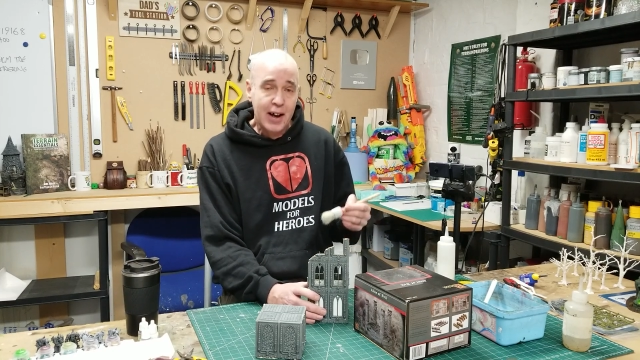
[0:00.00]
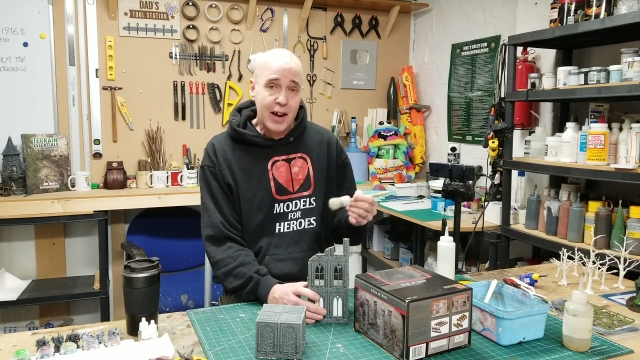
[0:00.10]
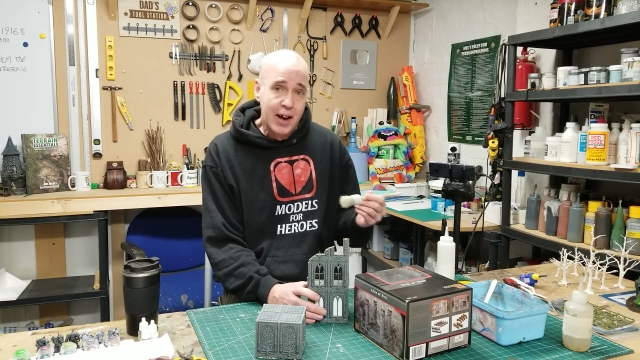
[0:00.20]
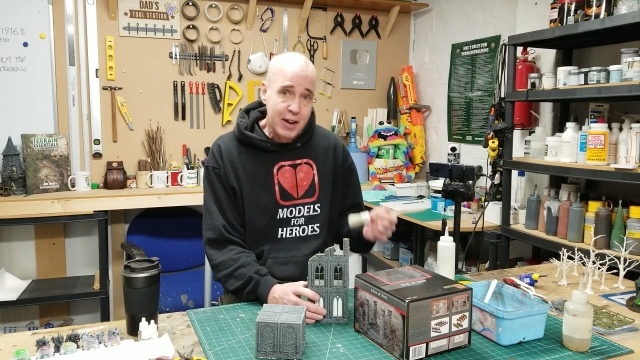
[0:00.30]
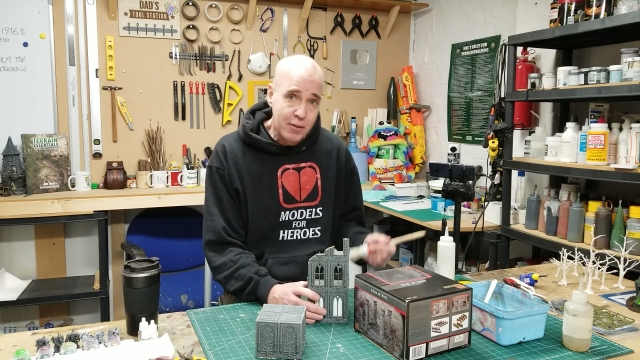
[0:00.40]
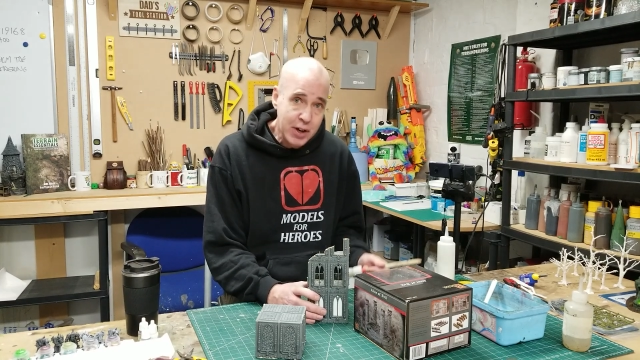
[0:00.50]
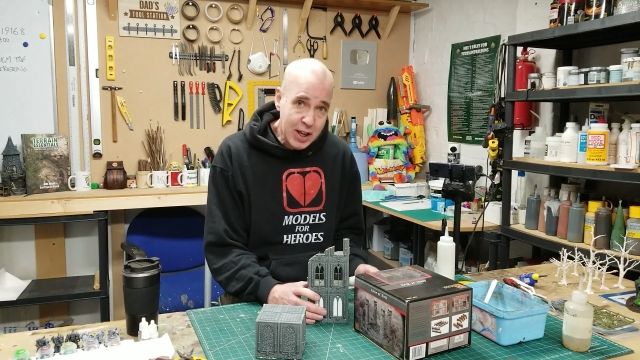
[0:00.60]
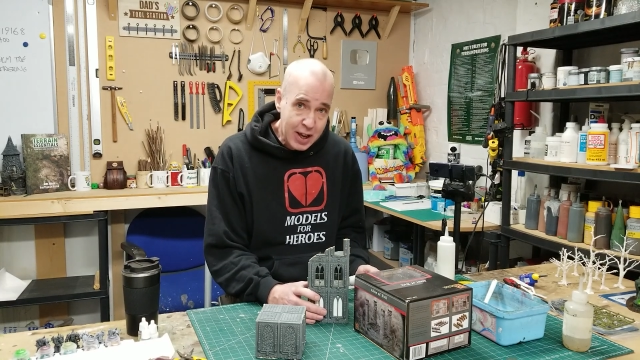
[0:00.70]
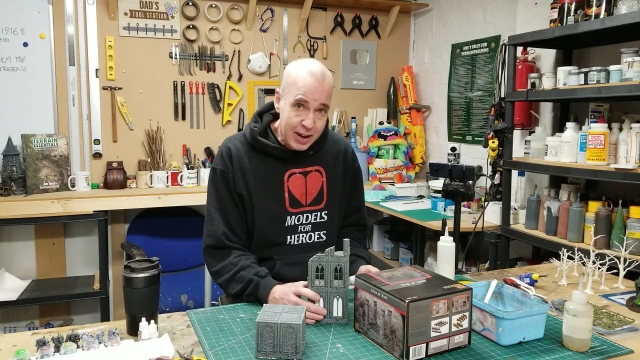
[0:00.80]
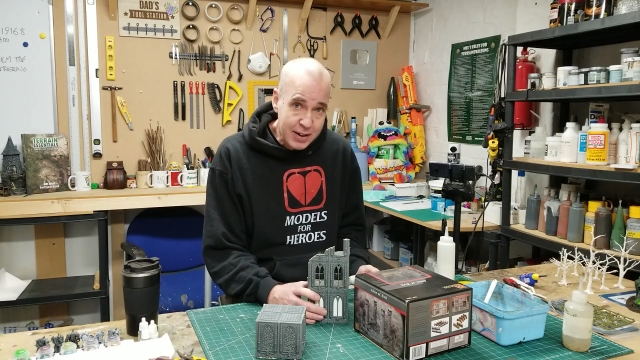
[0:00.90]
And I
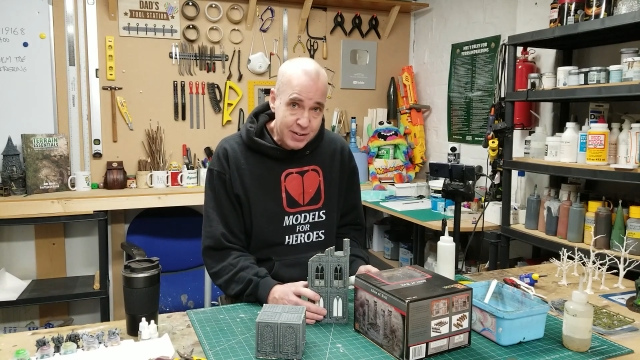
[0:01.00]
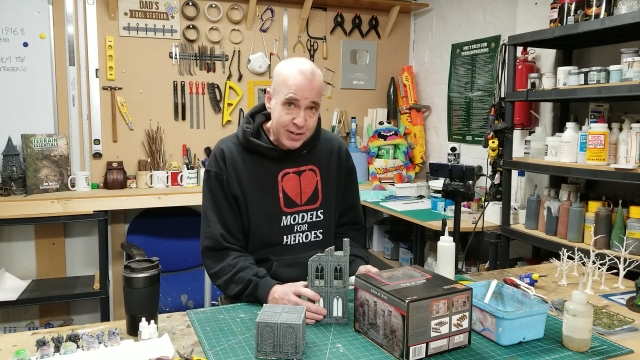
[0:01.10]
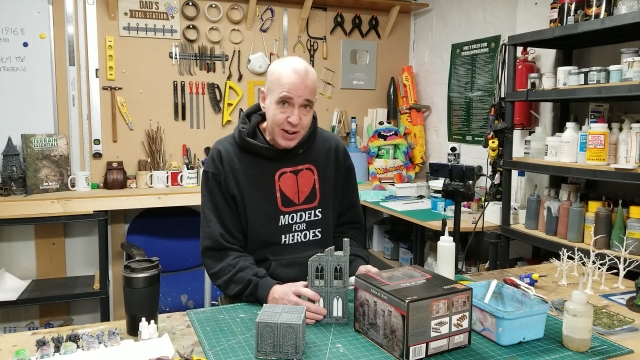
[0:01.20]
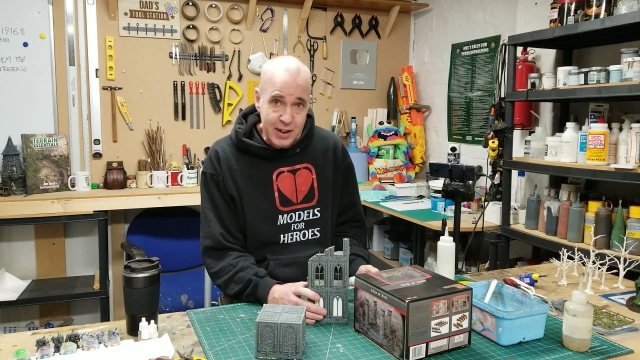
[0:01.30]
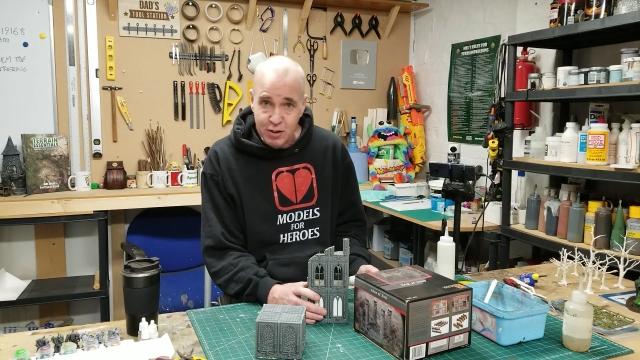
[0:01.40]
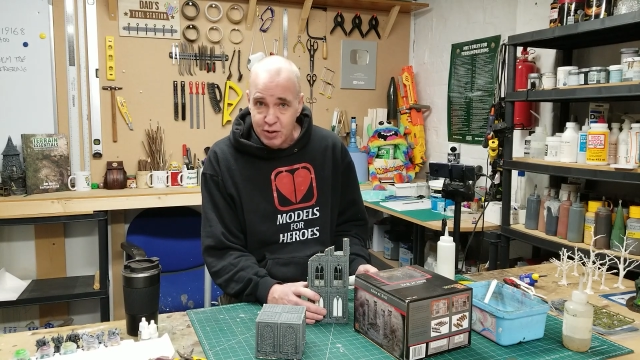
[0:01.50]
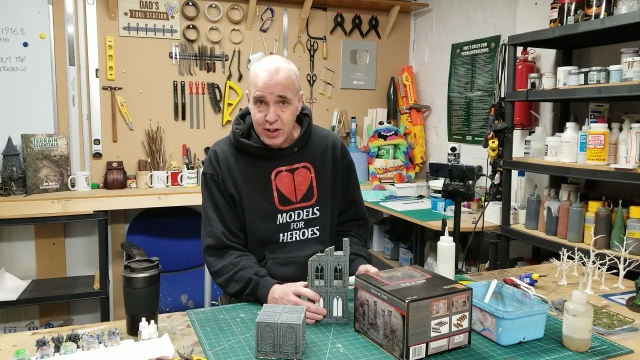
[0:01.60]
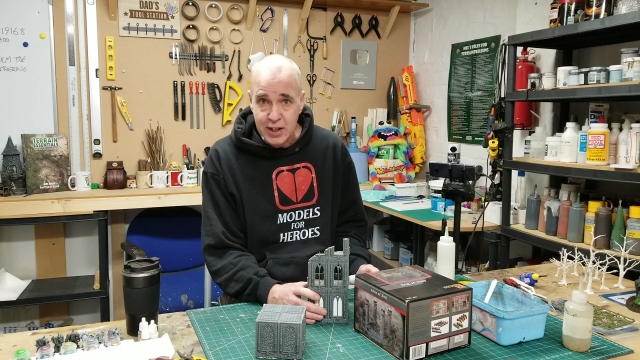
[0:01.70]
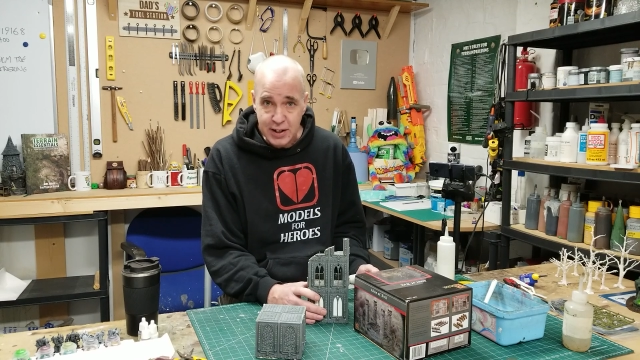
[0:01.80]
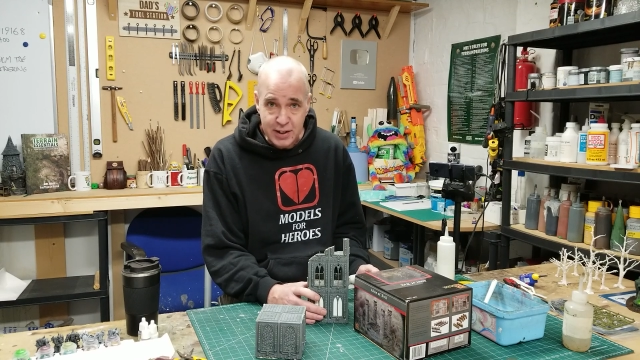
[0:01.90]
realised I just
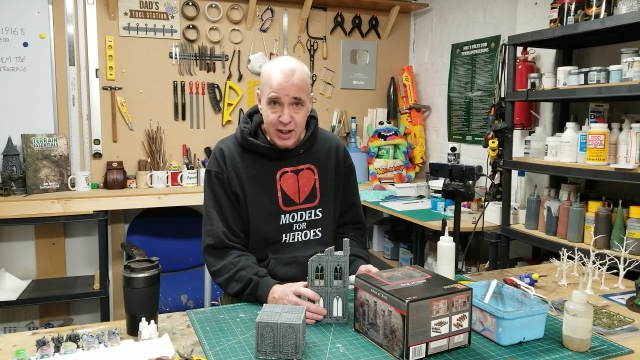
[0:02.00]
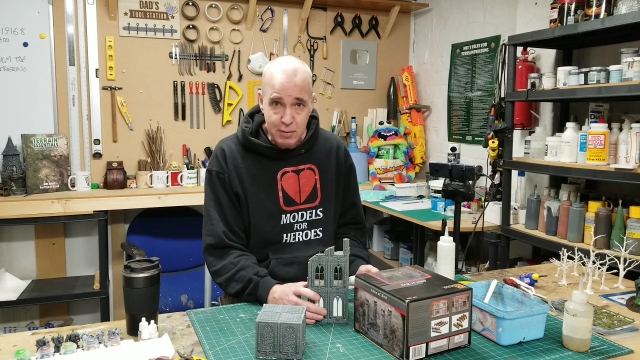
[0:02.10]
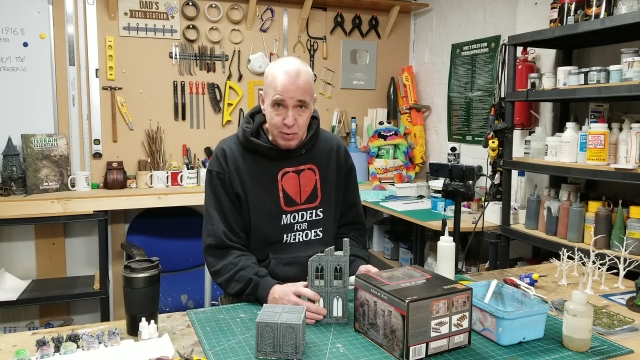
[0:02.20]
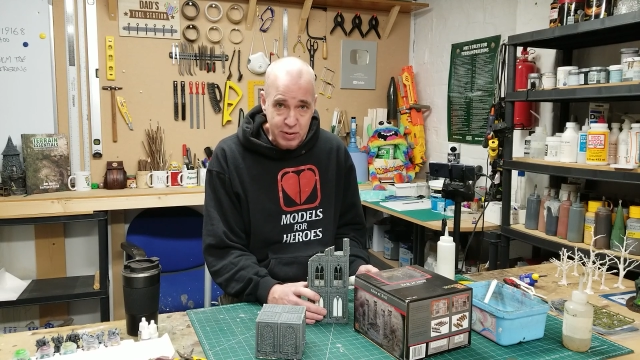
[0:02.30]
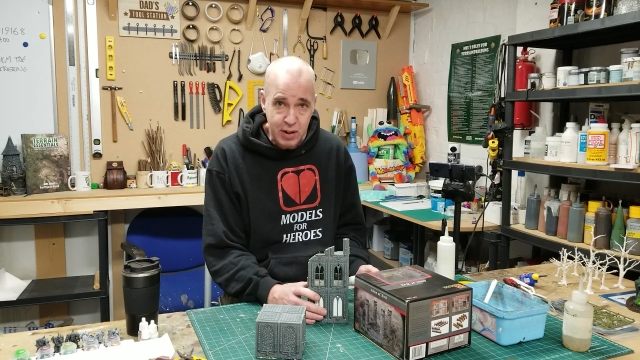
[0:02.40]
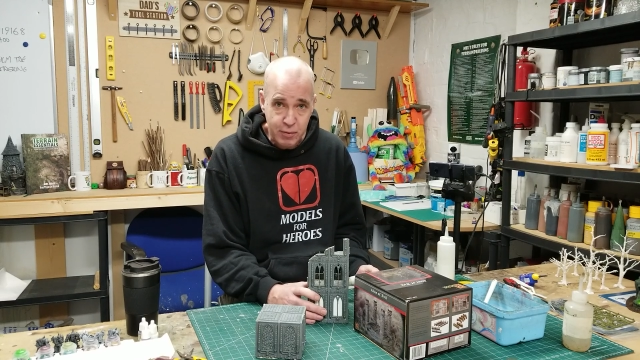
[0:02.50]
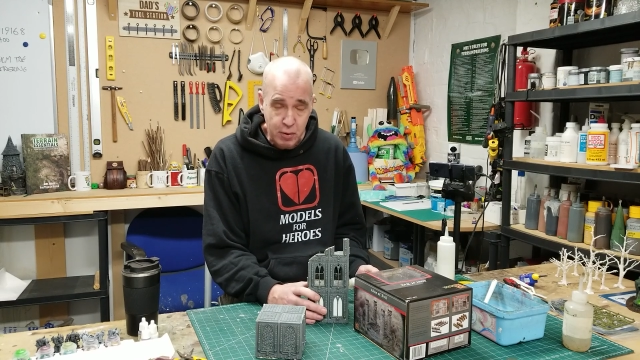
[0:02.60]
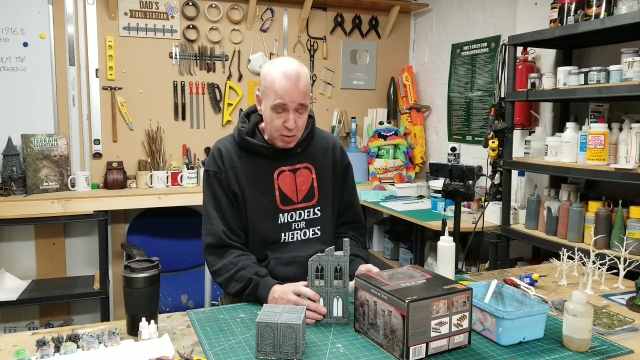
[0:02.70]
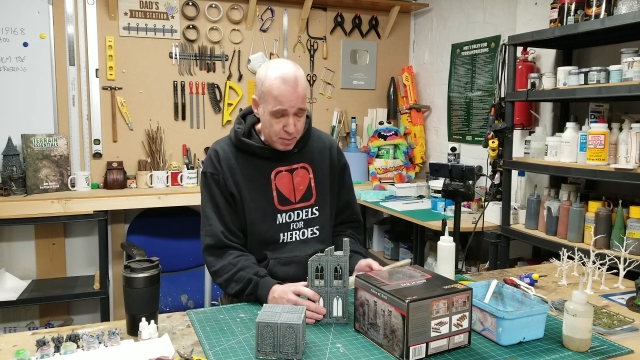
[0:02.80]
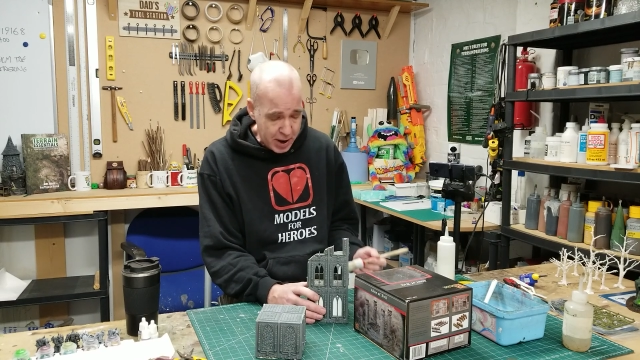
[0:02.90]
needed to kick myself up
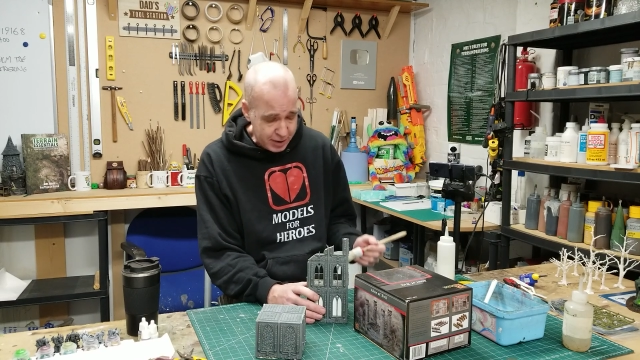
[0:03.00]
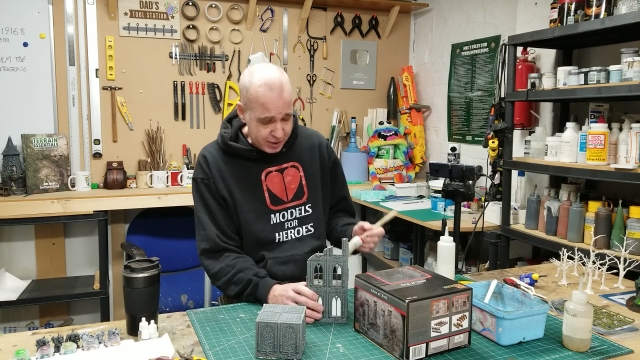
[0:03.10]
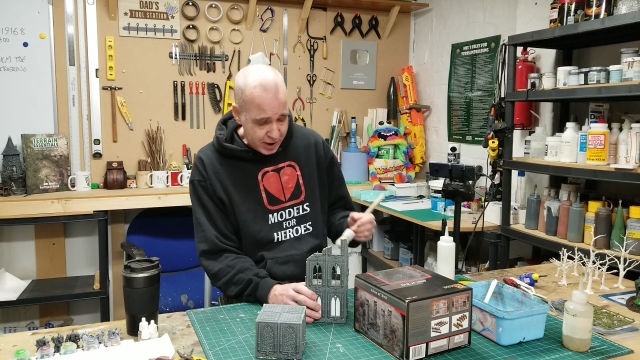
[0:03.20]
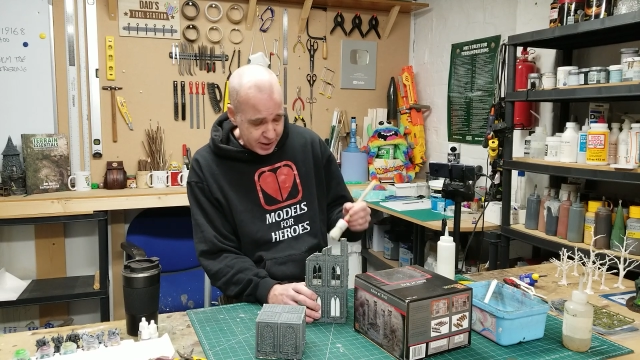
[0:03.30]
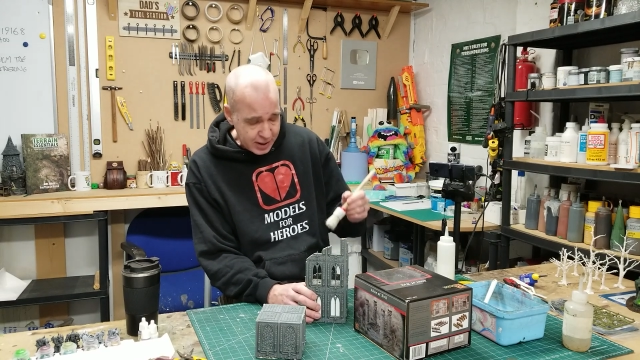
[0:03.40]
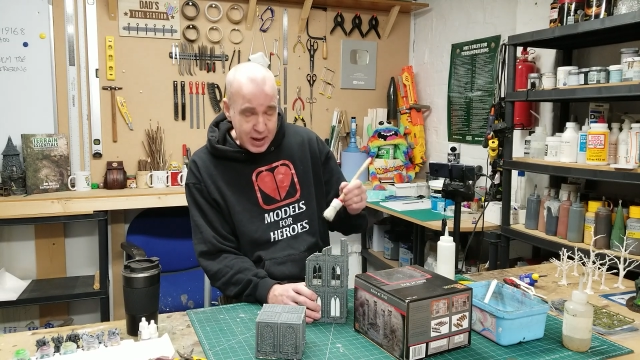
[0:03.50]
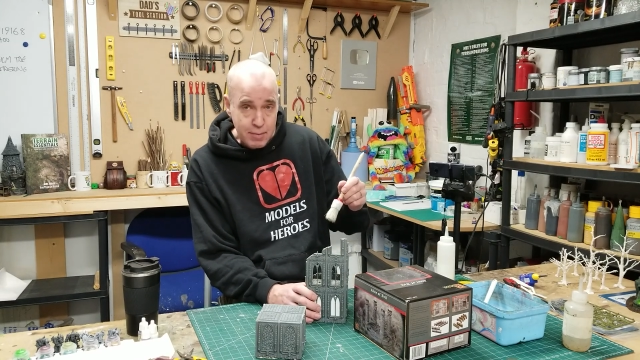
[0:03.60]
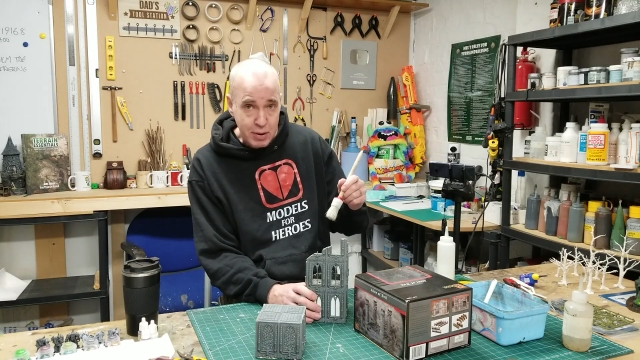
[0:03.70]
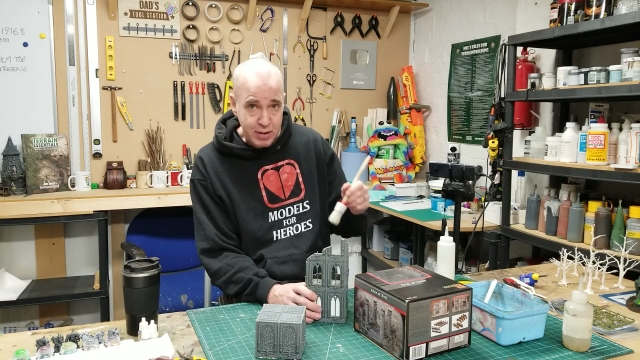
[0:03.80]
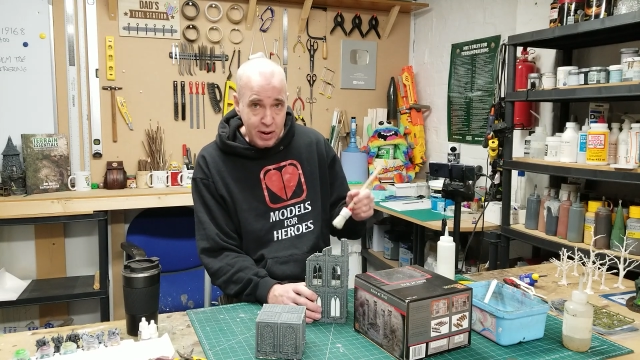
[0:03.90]
the backside and get
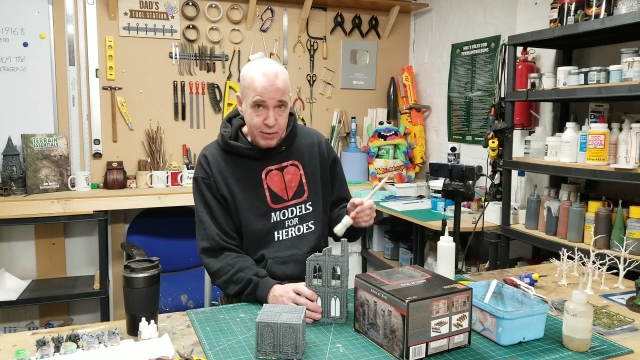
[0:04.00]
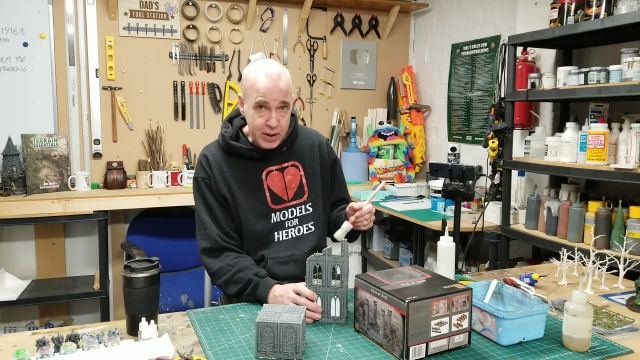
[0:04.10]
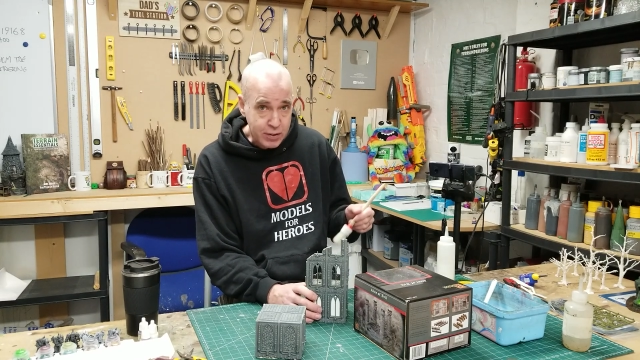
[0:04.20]
myself in.